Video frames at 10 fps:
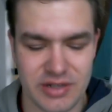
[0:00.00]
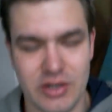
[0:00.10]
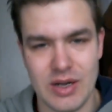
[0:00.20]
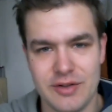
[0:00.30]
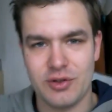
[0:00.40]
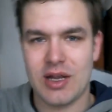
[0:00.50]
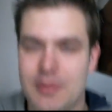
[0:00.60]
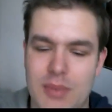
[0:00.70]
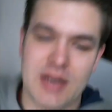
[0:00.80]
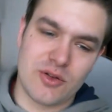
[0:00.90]
so I have to
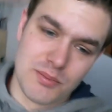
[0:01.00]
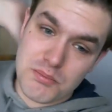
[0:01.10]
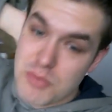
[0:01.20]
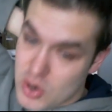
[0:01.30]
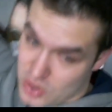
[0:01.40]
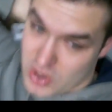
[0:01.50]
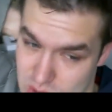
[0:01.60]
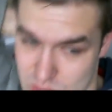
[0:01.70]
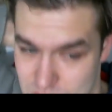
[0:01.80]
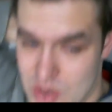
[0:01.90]
get back
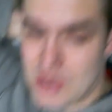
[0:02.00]
tomorrow.